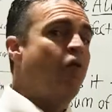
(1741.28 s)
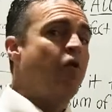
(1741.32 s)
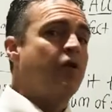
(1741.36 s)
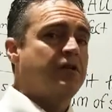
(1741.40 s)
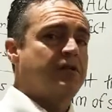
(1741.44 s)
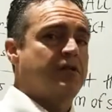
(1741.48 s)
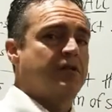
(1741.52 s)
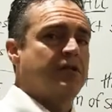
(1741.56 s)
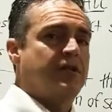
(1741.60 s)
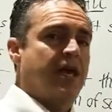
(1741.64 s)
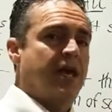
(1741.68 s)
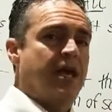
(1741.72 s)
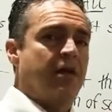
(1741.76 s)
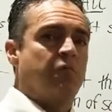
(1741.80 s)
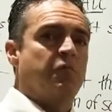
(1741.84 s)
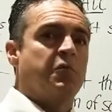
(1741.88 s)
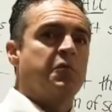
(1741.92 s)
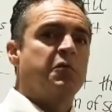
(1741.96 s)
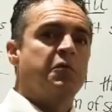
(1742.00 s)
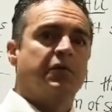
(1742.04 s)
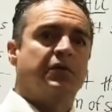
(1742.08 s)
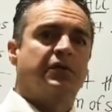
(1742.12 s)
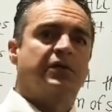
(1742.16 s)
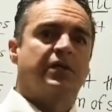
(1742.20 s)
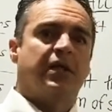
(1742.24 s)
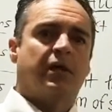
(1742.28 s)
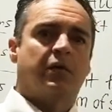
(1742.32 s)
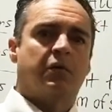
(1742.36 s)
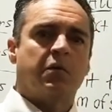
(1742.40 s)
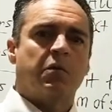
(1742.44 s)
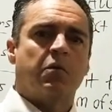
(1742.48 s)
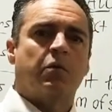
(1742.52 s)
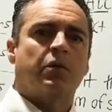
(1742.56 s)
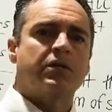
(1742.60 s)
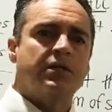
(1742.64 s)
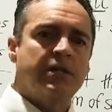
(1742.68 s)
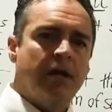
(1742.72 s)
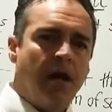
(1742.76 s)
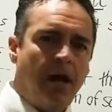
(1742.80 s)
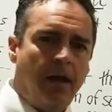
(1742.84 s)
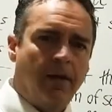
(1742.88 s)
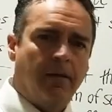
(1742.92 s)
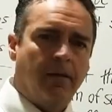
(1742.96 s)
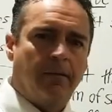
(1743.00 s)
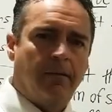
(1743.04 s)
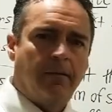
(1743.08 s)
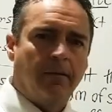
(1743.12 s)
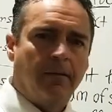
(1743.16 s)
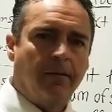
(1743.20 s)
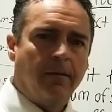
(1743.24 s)
today, we would think we were done.
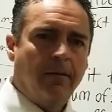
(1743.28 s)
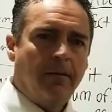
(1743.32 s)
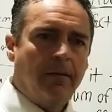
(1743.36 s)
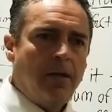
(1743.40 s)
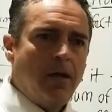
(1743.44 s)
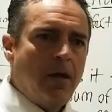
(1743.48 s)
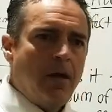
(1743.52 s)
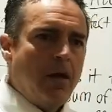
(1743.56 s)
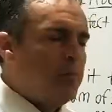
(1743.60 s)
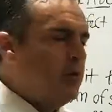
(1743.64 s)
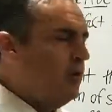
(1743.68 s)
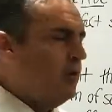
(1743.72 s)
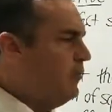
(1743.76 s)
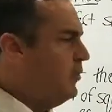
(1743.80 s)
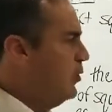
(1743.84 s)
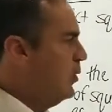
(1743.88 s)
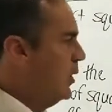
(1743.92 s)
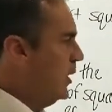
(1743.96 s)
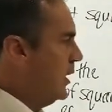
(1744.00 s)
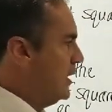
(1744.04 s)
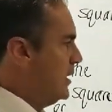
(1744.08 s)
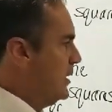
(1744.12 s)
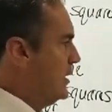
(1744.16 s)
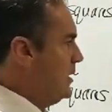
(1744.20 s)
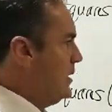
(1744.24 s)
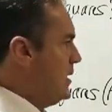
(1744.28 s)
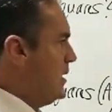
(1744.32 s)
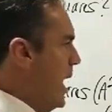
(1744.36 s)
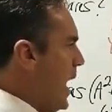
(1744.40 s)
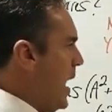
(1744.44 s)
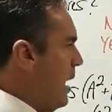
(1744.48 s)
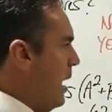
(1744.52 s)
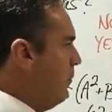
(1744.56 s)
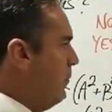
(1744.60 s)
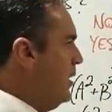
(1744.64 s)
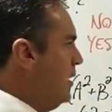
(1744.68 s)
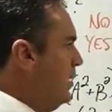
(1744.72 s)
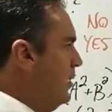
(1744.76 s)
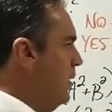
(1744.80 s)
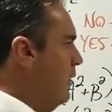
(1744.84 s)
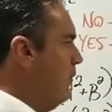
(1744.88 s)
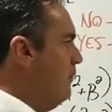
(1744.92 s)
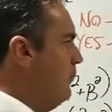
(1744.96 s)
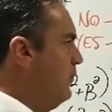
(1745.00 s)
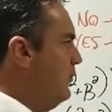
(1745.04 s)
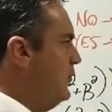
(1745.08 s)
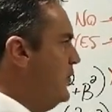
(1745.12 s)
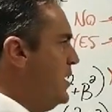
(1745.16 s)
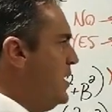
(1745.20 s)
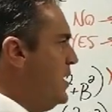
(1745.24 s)
But if you examine
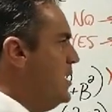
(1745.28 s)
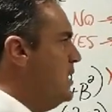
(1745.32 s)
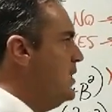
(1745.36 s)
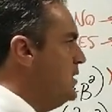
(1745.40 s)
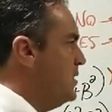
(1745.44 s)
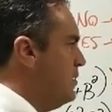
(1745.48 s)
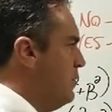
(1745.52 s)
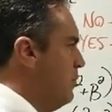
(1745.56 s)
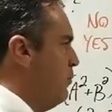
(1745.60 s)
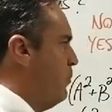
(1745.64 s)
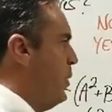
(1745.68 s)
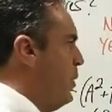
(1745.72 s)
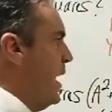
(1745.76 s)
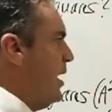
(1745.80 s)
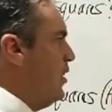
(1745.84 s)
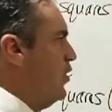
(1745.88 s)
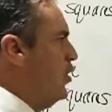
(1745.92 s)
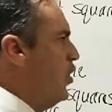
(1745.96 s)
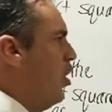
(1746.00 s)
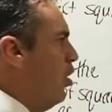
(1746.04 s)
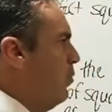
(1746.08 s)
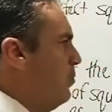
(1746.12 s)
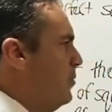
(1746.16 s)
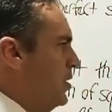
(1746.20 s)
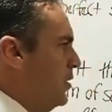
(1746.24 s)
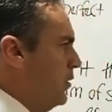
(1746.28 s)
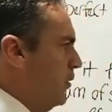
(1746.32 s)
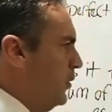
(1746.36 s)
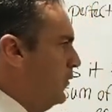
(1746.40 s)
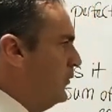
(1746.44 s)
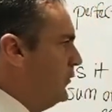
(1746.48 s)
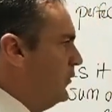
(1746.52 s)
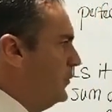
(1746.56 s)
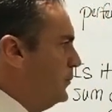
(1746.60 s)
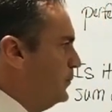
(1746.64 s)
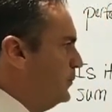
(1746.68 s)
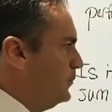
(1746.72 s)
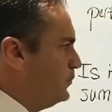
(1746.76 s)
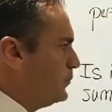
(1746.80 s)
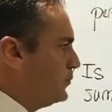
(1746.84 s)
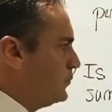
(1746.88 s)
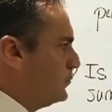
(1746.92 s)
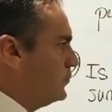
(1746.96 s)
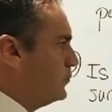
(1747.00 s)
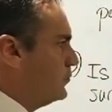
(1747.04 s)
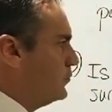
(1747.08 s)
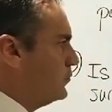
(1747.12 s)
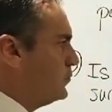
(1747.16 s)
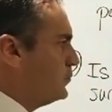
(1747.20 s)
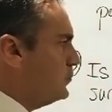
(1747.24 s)
these binomials,
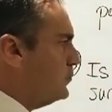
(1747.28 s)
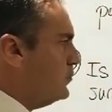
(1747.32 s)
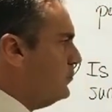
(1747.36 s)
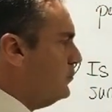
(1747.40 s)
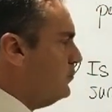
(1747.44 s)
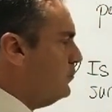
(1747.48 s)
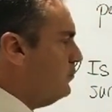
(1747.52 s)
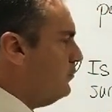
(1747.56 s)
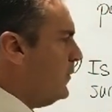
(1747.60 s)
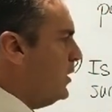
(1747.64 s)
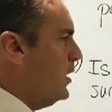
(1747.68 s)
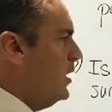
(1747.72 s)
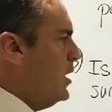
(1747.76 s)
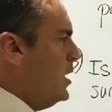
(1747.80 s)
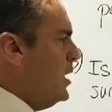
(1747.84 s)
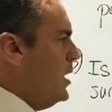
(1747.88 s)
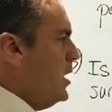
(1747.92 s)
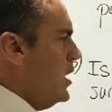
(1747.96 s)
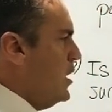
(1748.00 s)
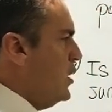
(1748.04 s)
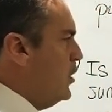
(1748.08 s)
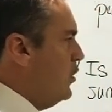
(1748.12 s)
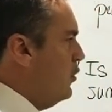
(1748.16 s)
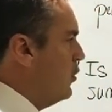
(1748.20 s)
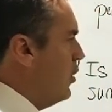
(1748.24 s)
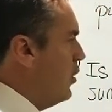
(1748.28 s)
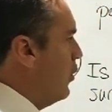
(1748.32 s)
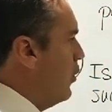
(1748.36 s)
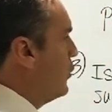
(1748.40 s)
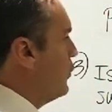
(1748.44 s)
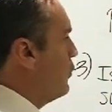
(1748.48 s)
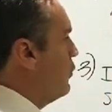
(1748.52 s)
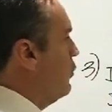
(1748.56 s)
you go through